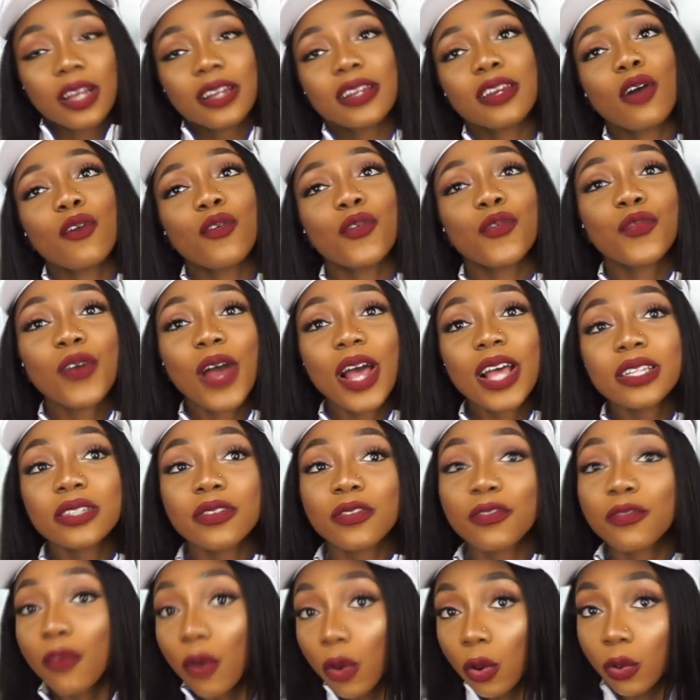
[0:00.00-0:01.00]
Now
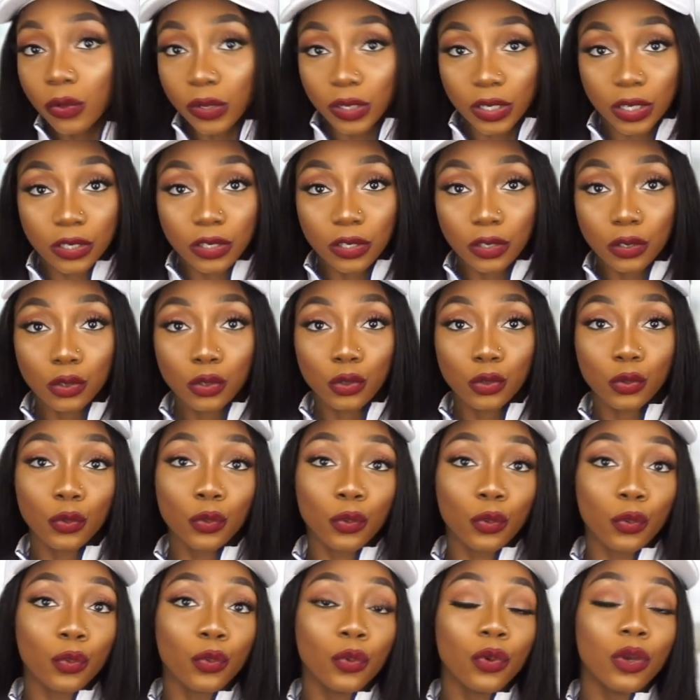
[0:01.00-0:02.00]
fast forward
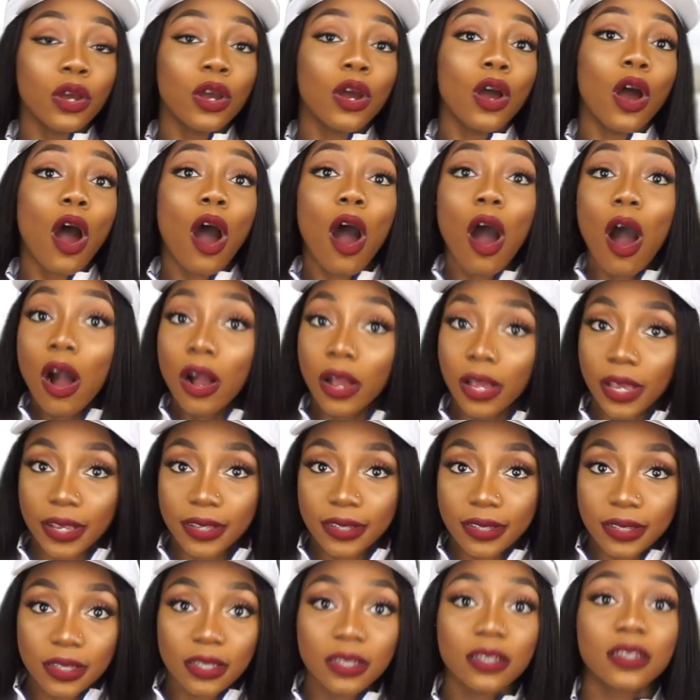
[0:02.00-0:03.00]
to
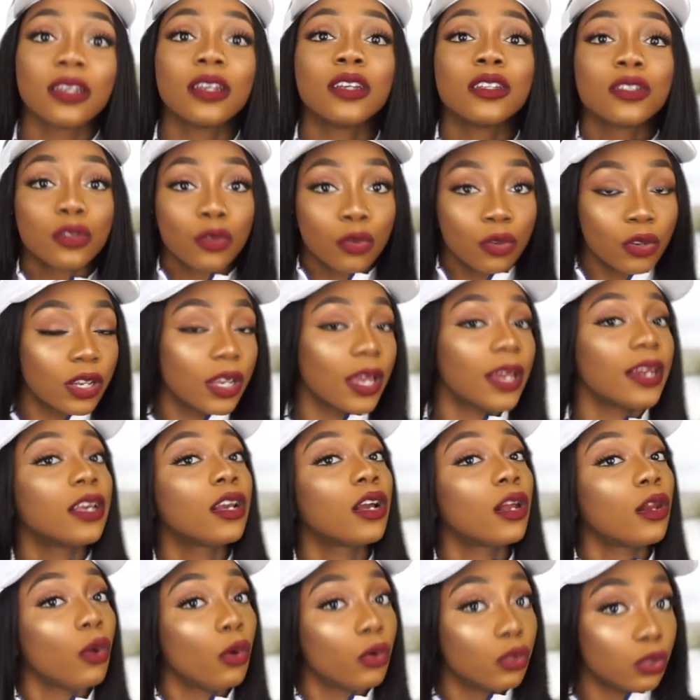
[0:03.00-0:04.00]
August is
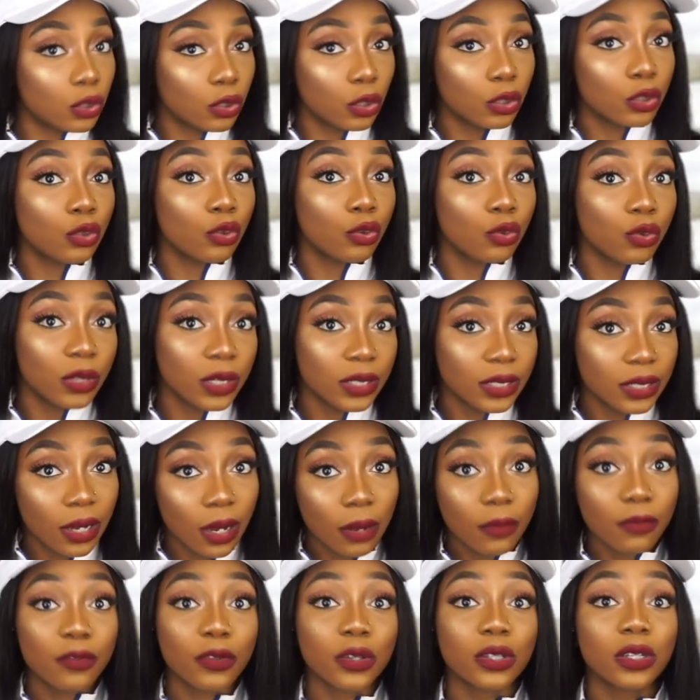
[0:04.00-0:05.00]
getting closer to the
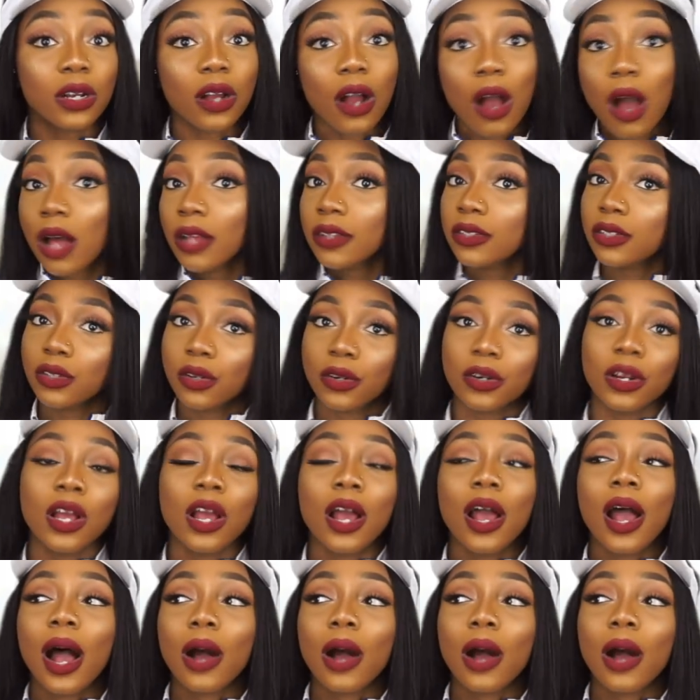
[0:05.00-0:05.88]
time for the concert.